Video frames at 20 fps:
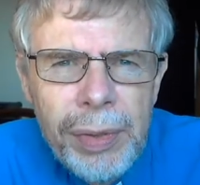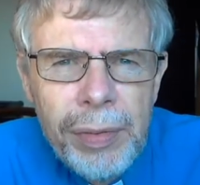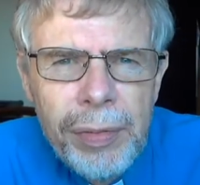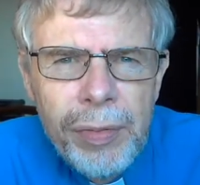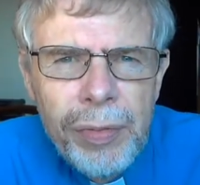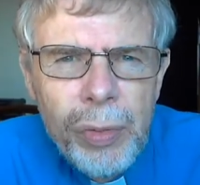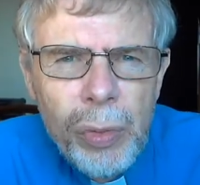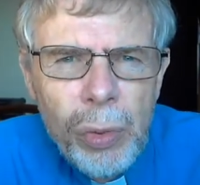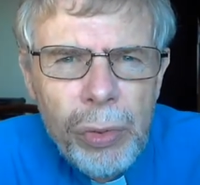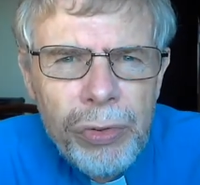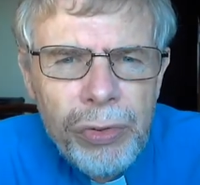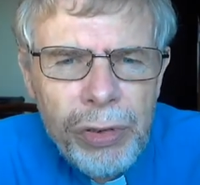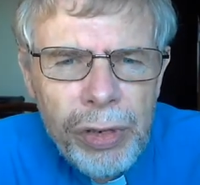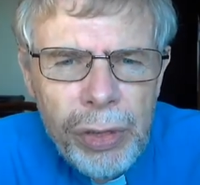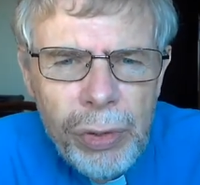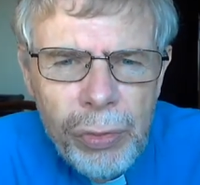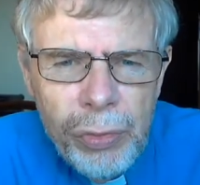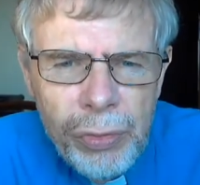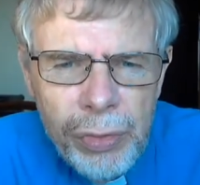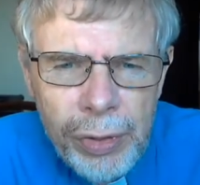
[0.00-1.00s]
for
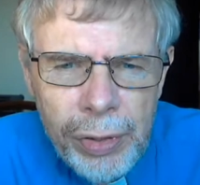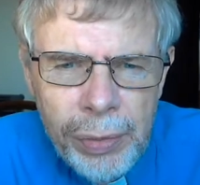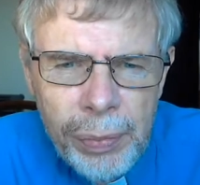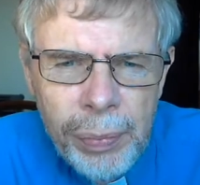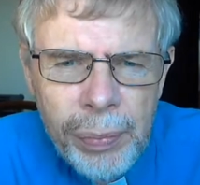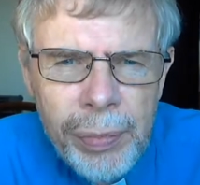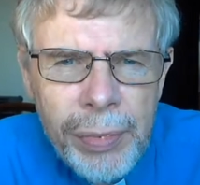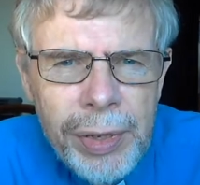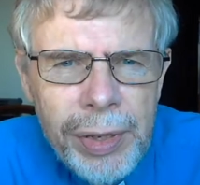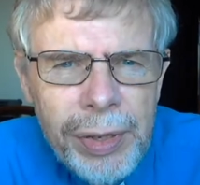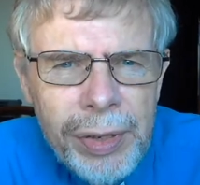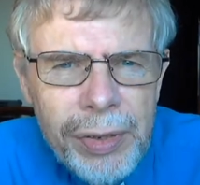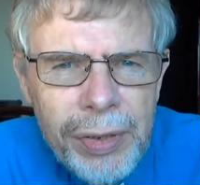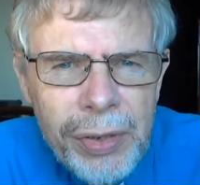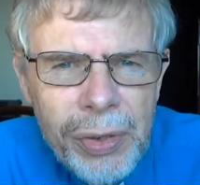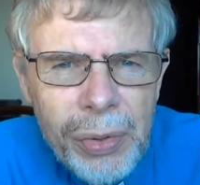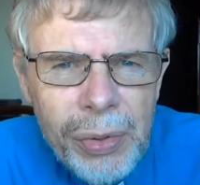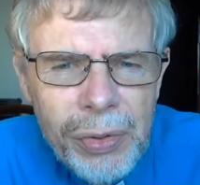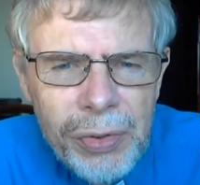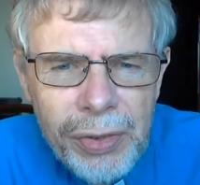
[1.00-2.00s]
children
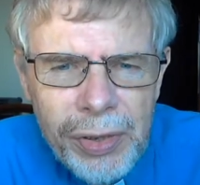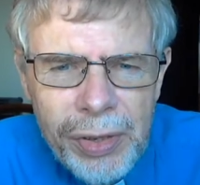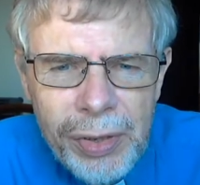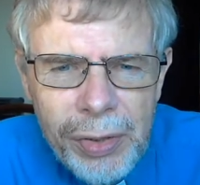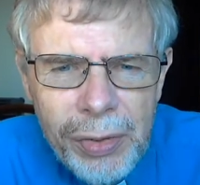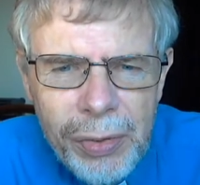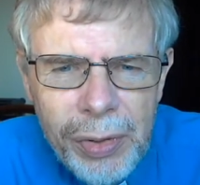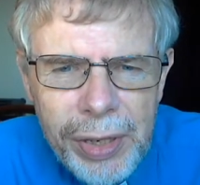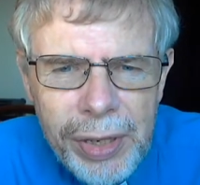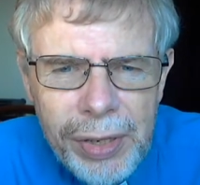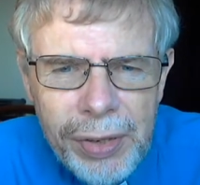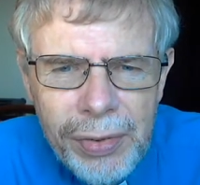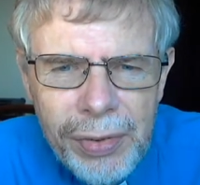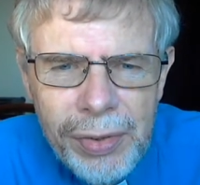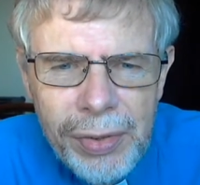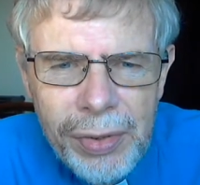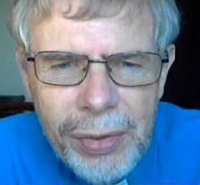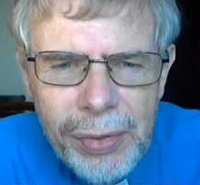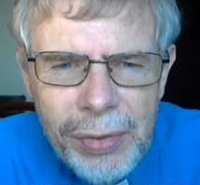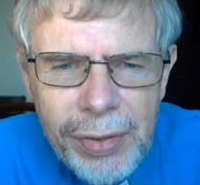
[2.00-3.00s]
used in the Greek of the
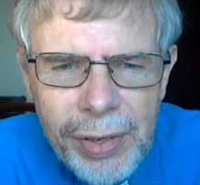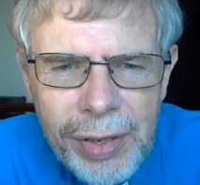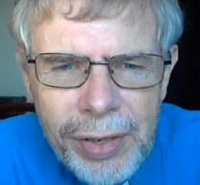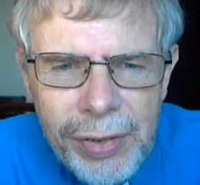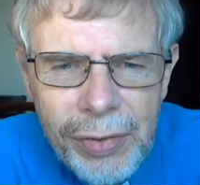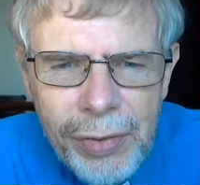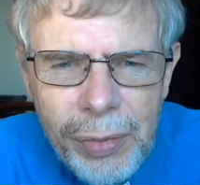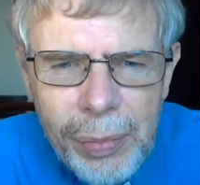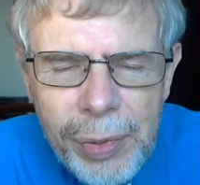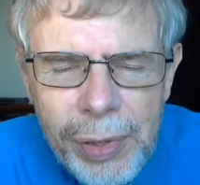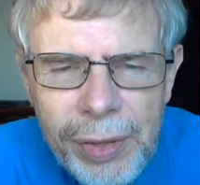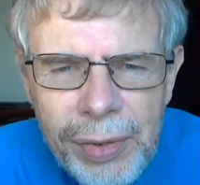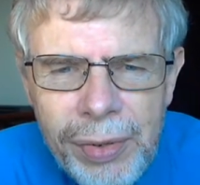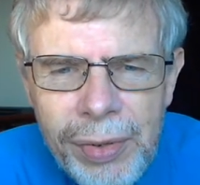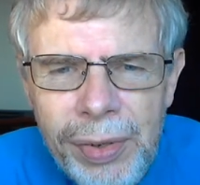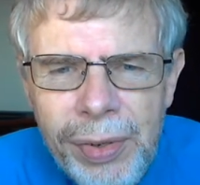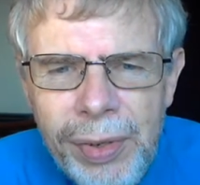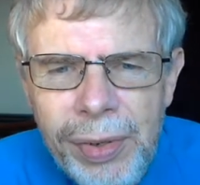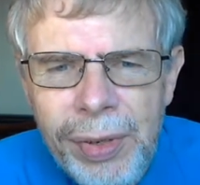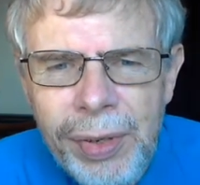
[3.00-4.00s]
New Testament.
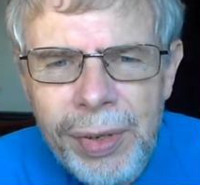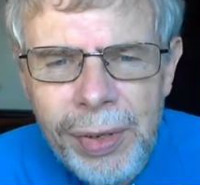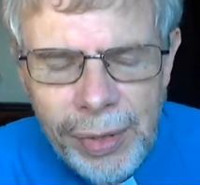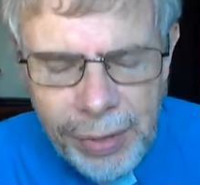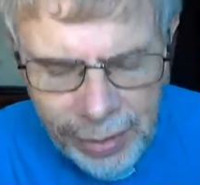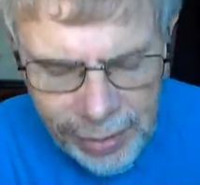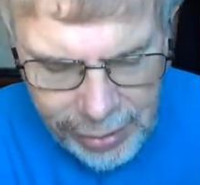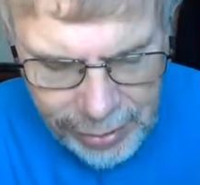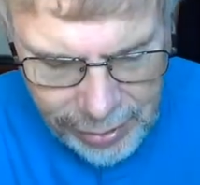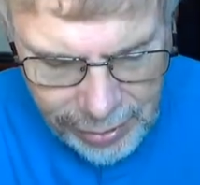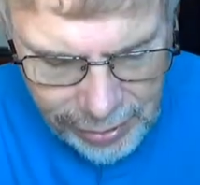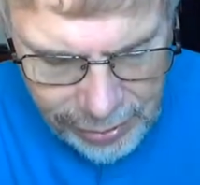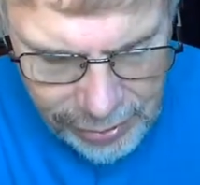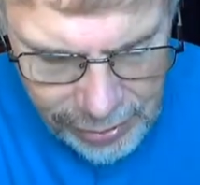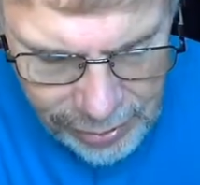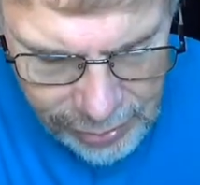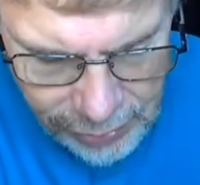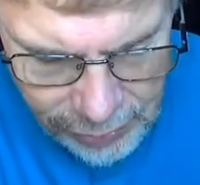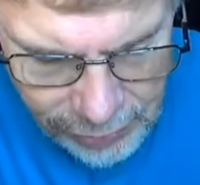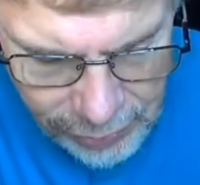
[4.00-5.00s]
I
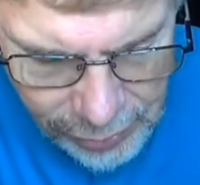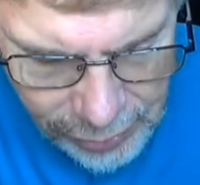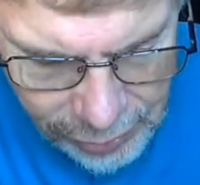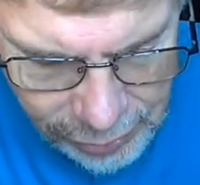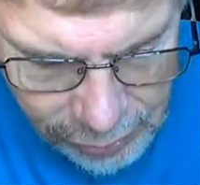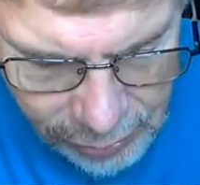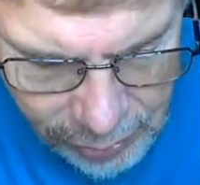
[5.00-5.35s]
think the first